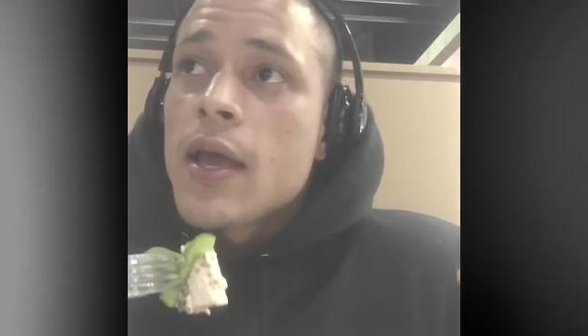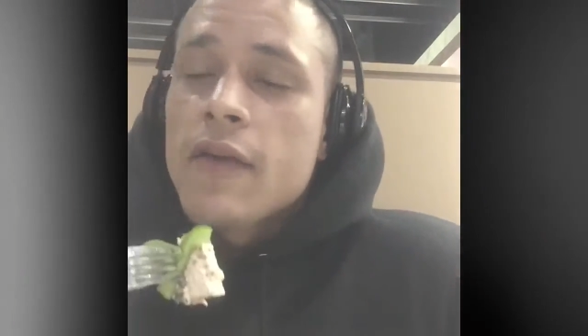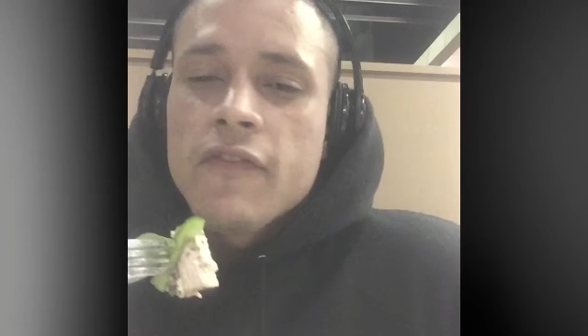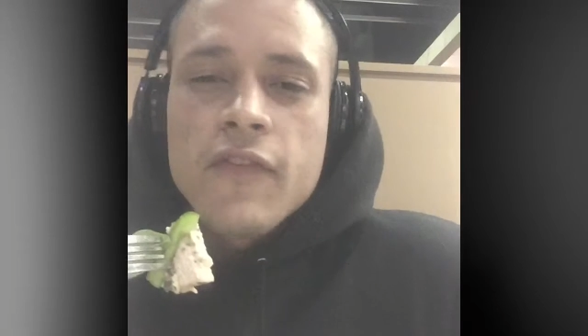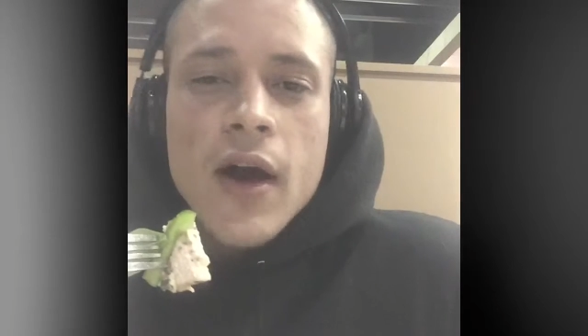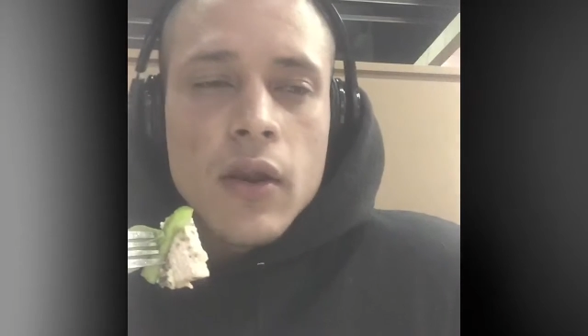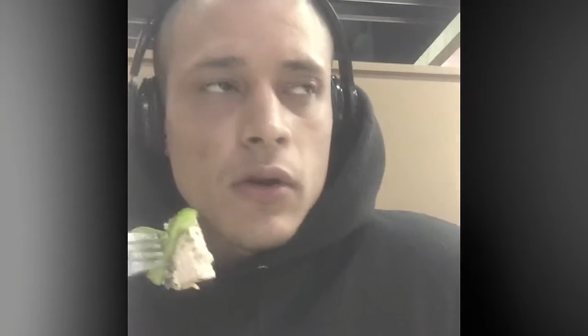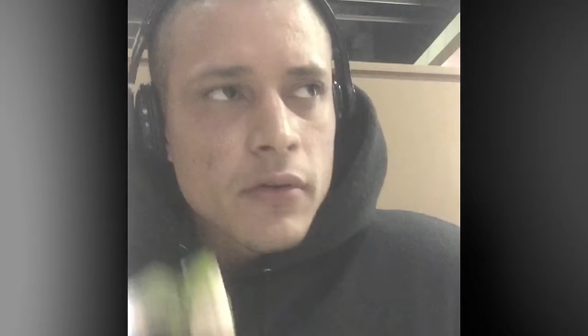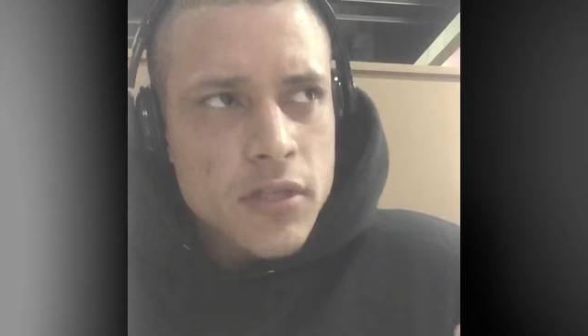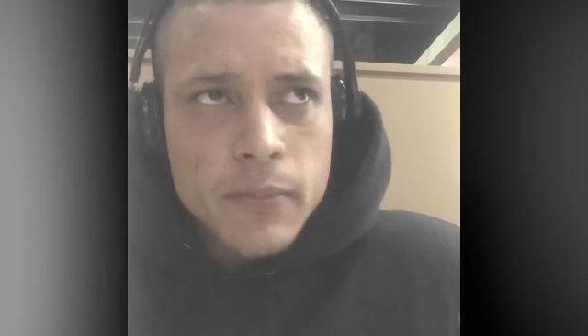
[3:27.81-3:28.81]
If I
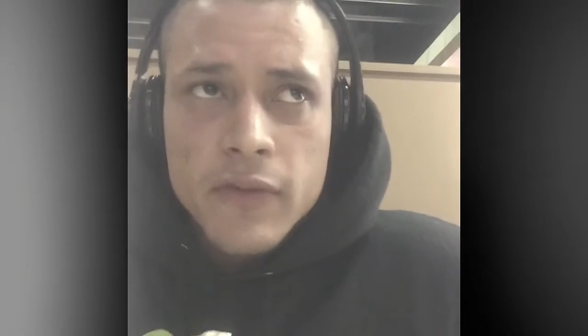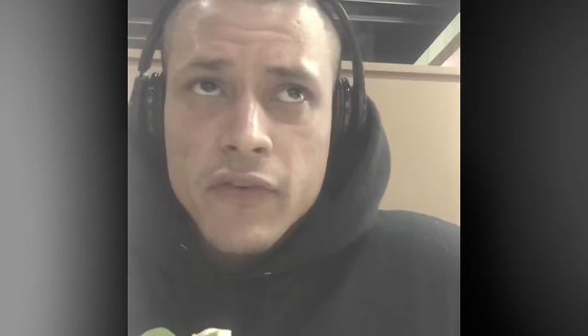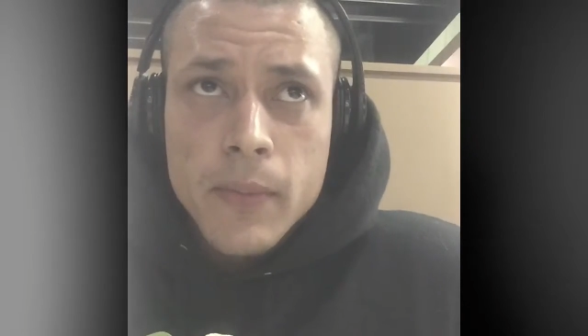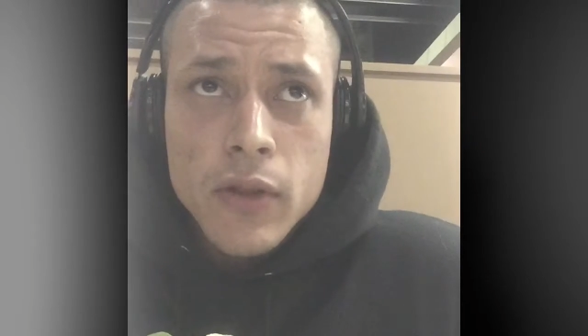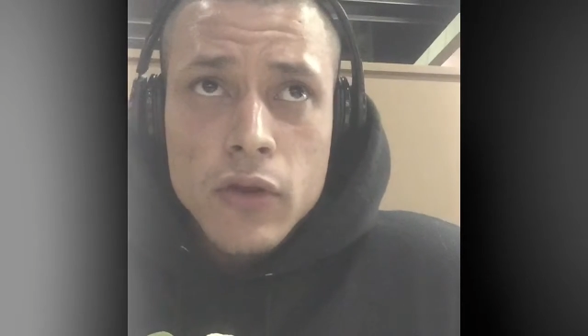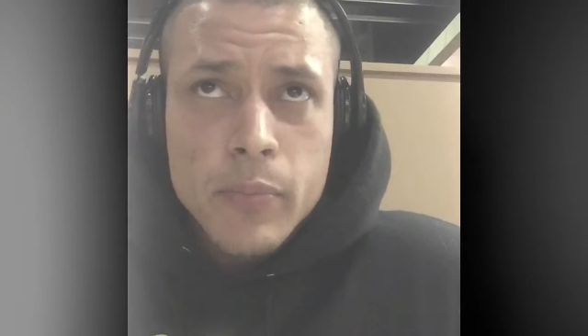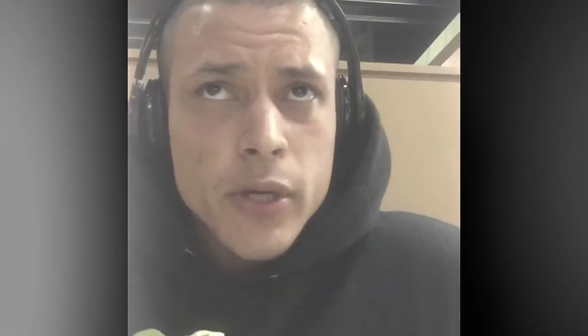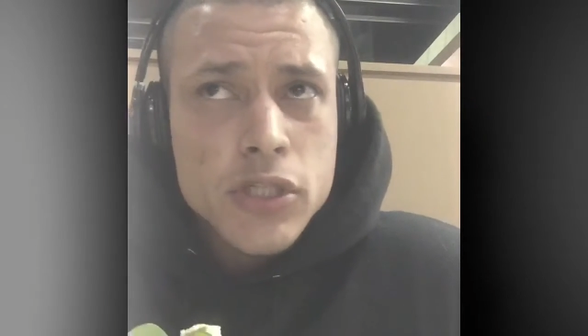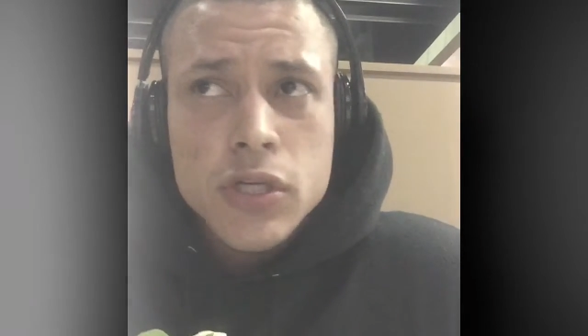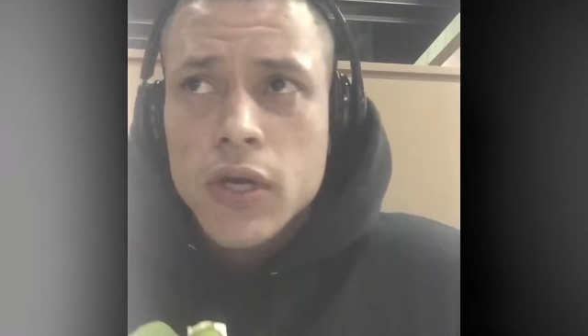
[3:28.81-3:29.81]
learn something from another
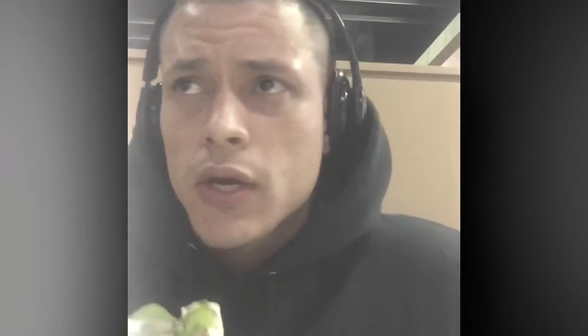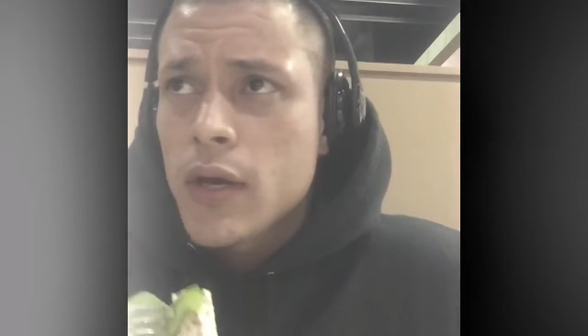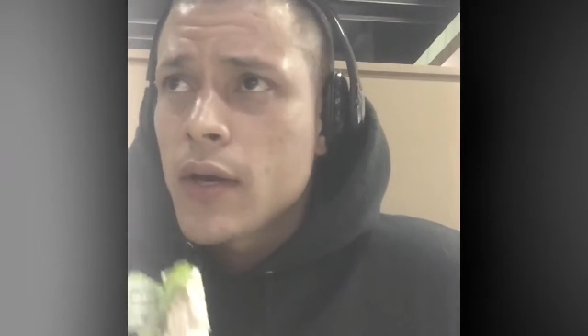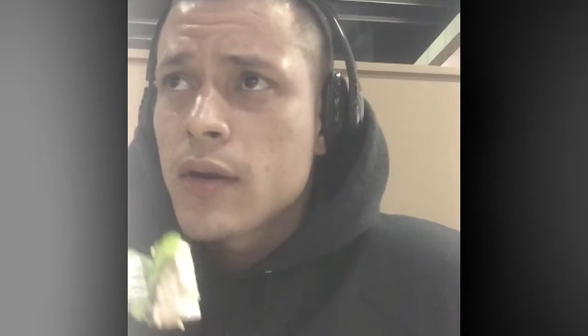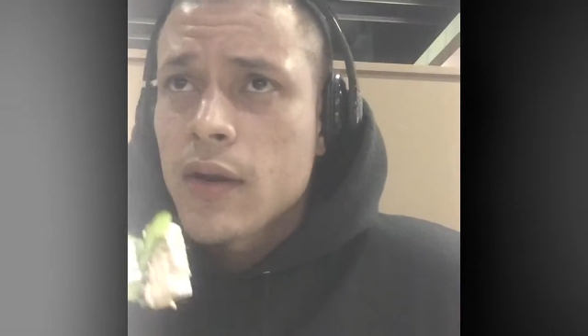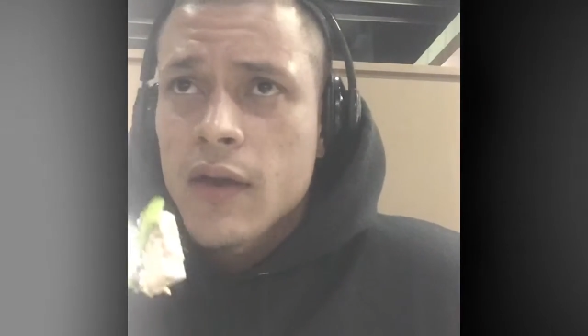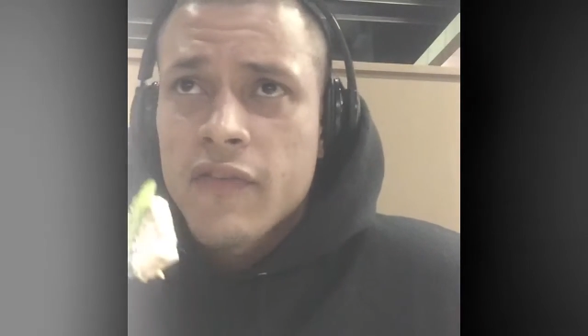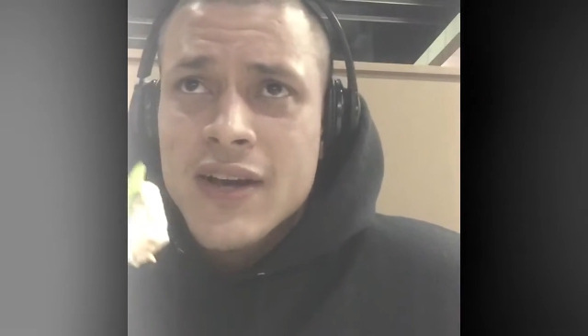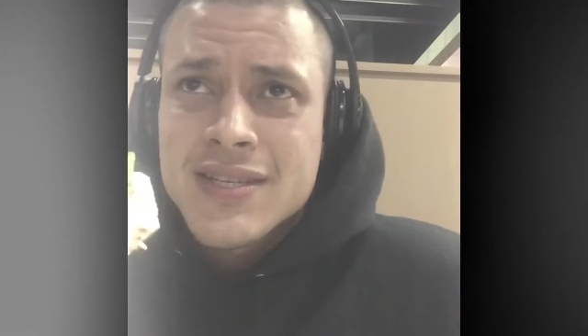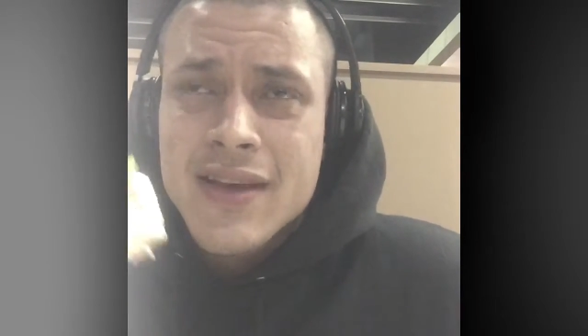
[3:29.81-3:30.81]
person,
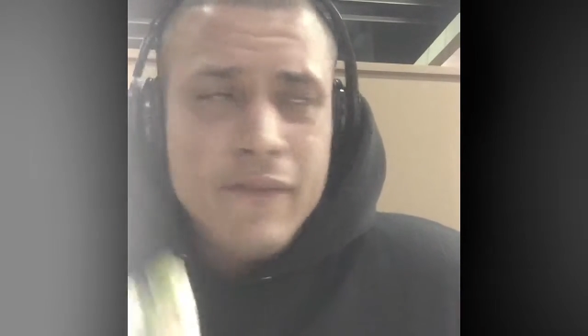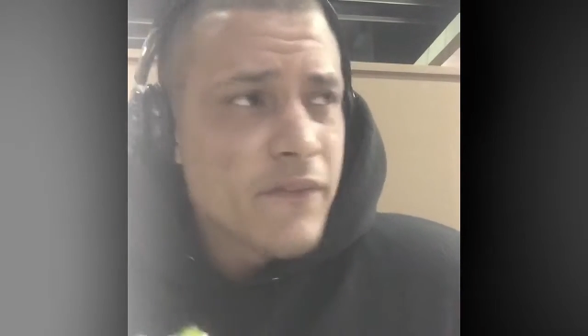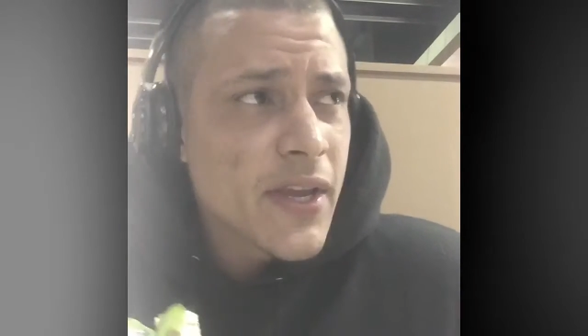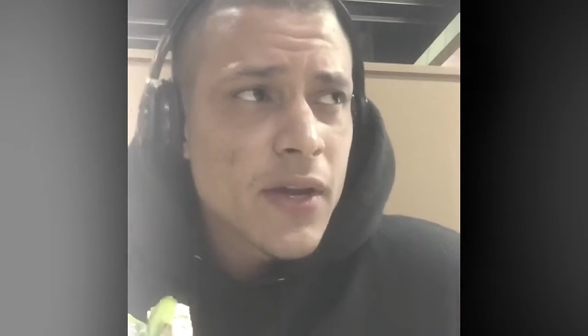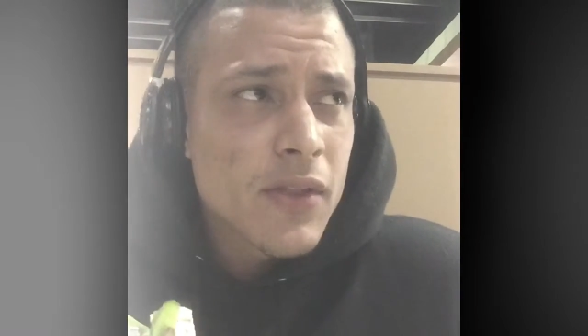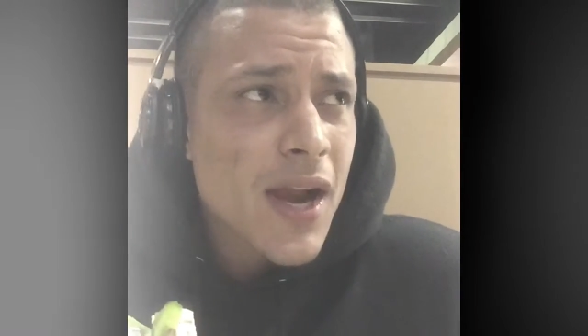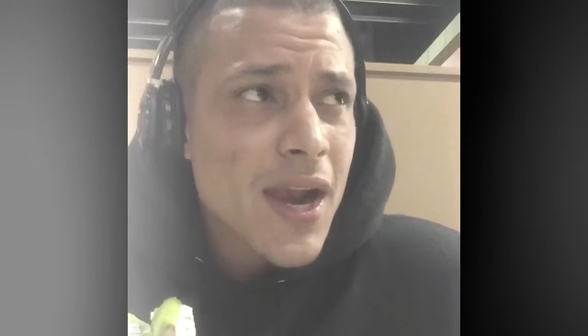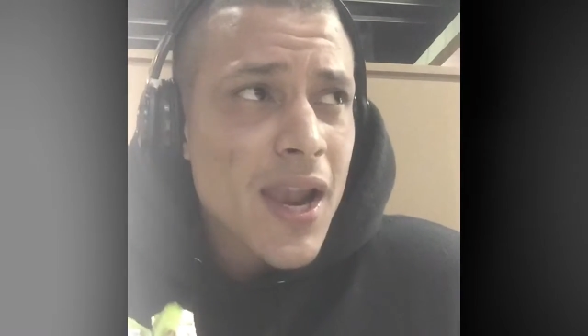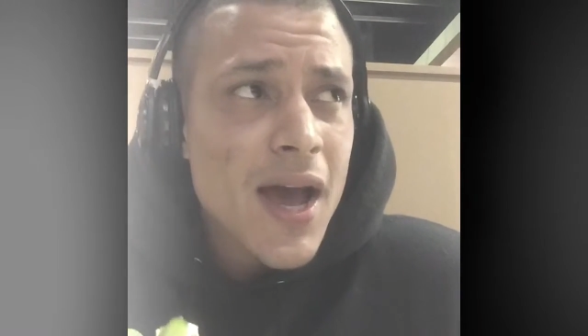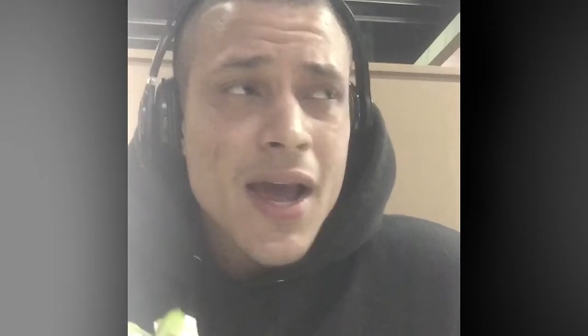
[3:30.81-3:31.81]
if I see a video that I
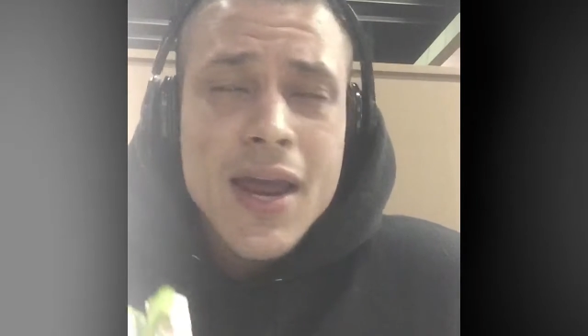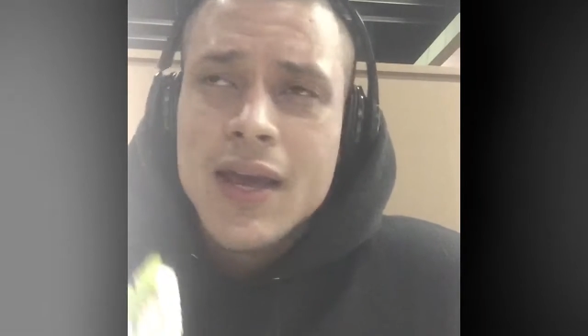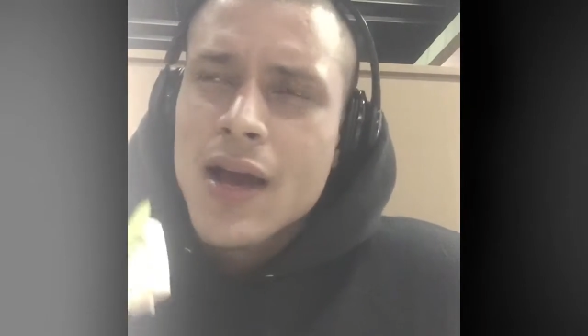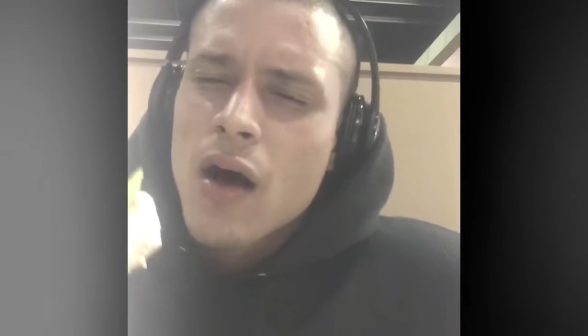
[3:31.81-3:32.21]
like,